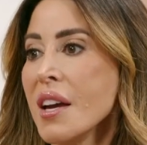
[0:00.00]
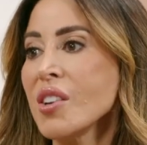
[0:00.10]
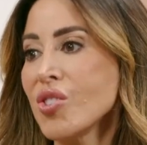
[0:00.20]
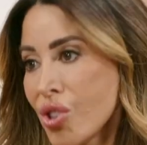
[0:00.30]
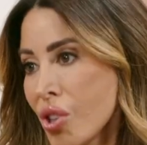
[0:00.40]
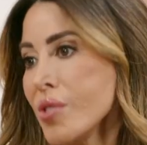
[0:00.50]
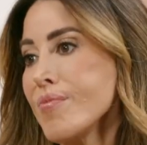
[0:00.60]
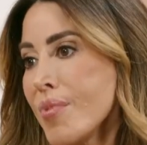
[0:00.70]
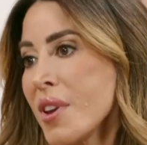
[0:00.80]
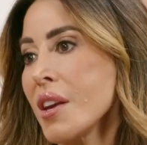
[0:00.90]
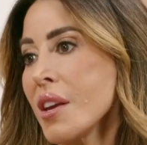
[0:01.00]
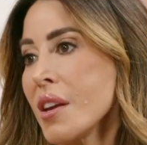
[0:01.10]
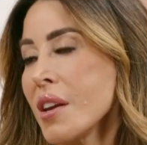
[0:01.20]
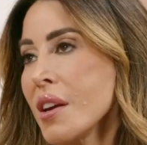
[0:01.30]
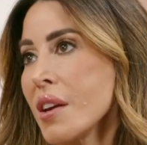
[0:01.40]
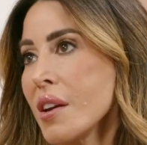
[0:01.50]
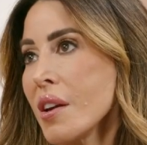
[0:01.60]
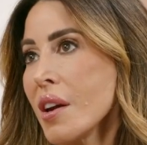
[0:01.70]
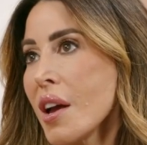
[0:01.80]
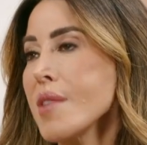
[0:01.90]
it shouldn't be
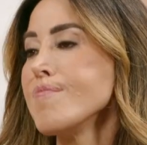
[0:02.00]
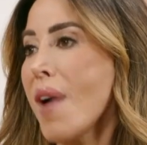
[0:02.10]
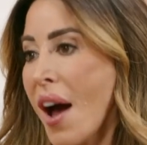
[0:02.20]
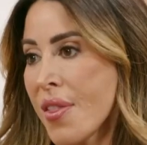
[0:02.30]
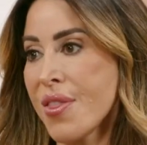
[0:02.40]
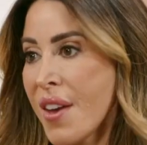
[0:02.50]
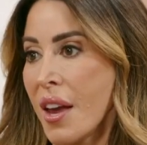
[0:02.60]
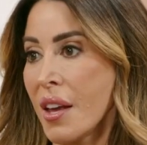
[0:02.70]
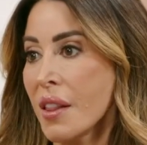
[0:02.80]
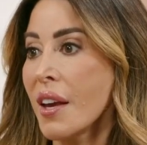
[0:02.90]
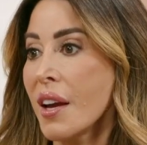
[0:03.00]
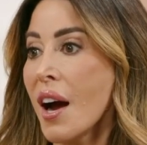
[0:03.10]
a bad thing. Like,